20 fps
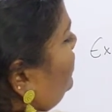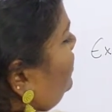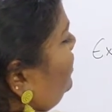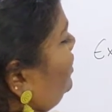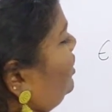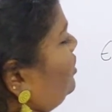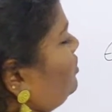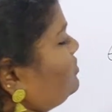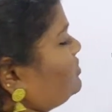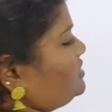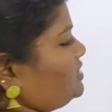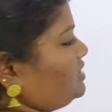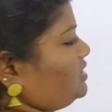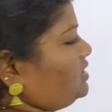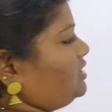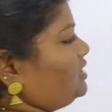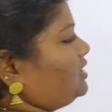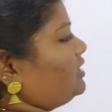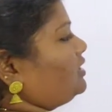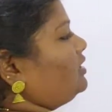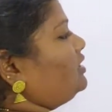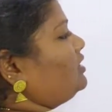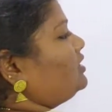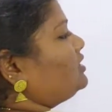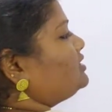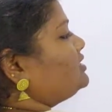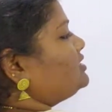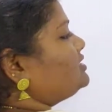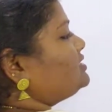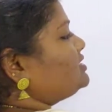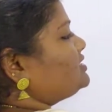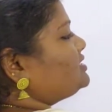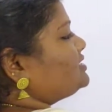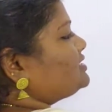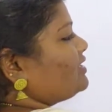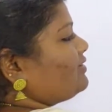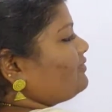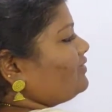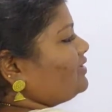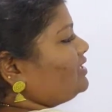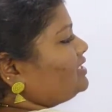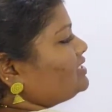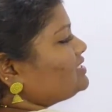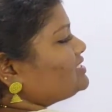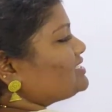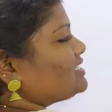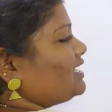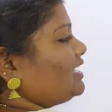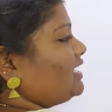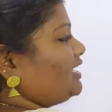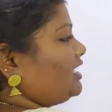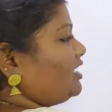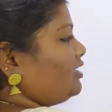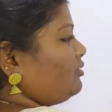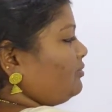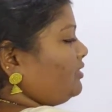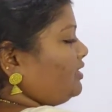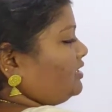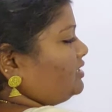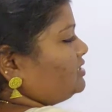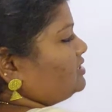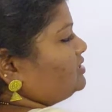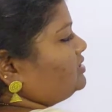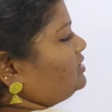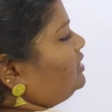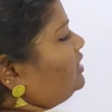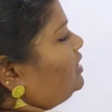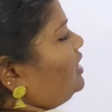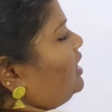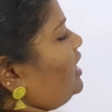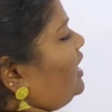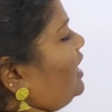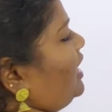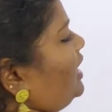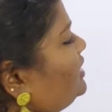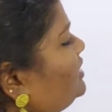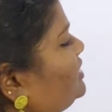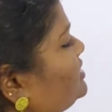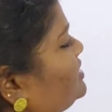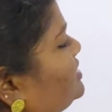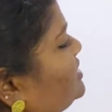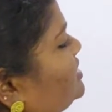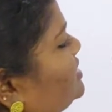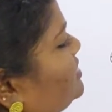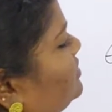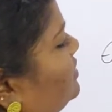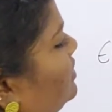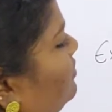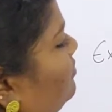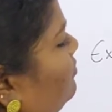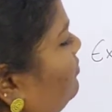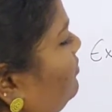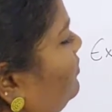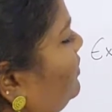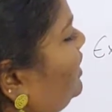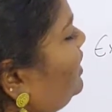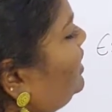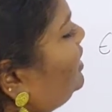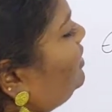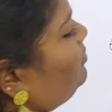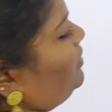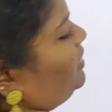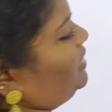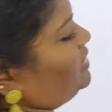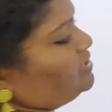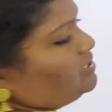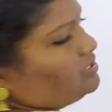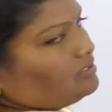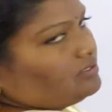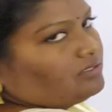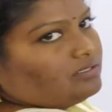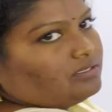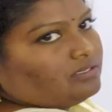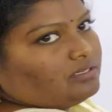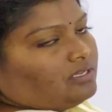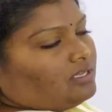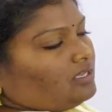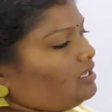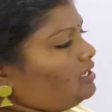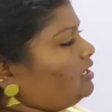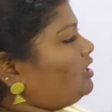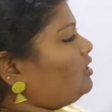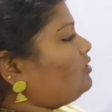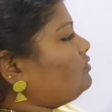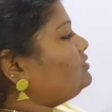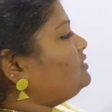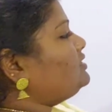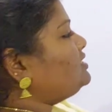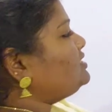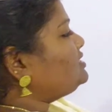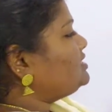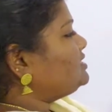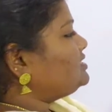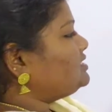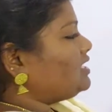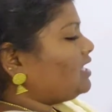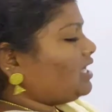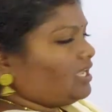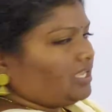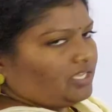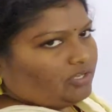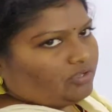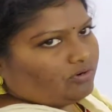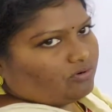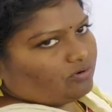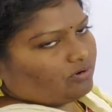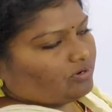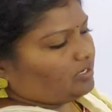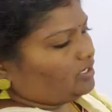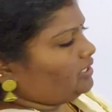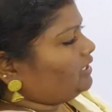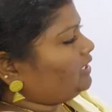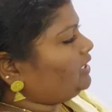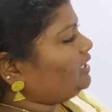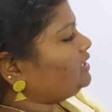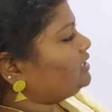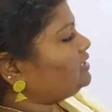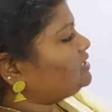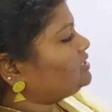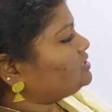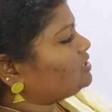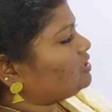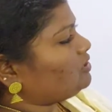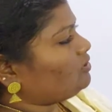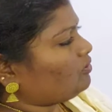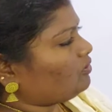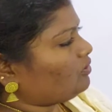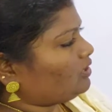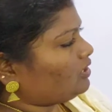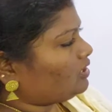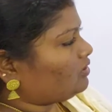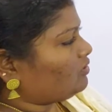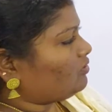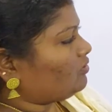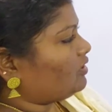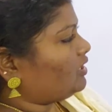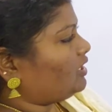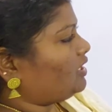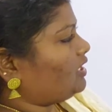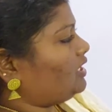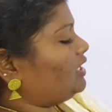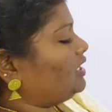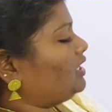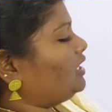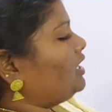Now see here, this is 7 centimeter and this is millimeter. Now this is a higher quantity, this is a lower quantity.